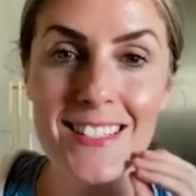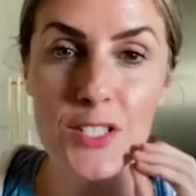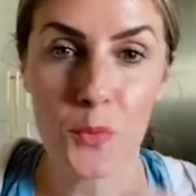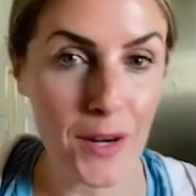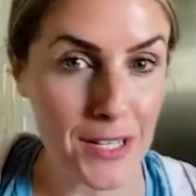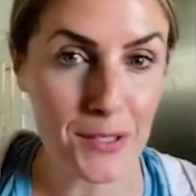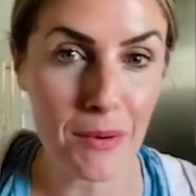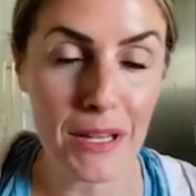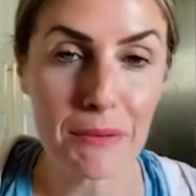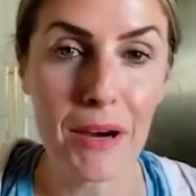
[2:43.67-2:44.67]

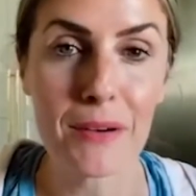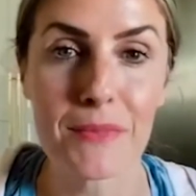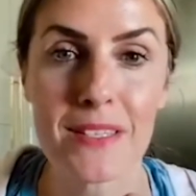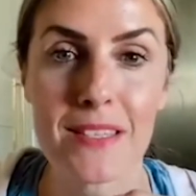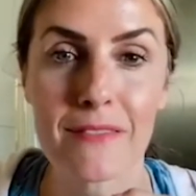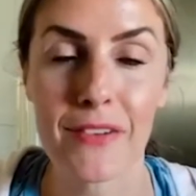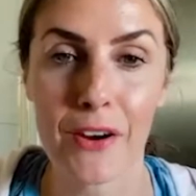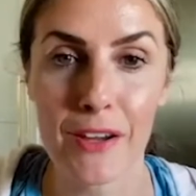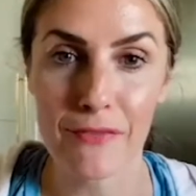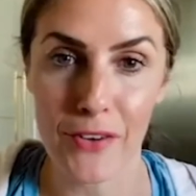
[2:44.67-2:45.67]
2021 was the
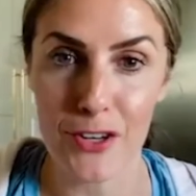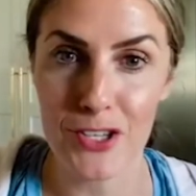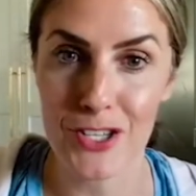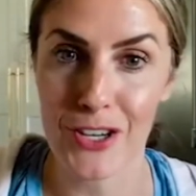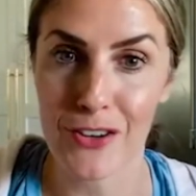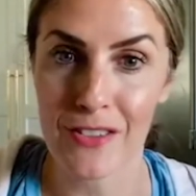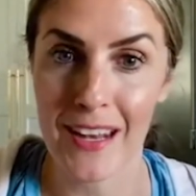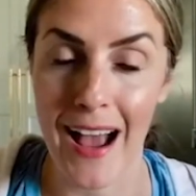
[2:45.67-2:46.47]
very first year that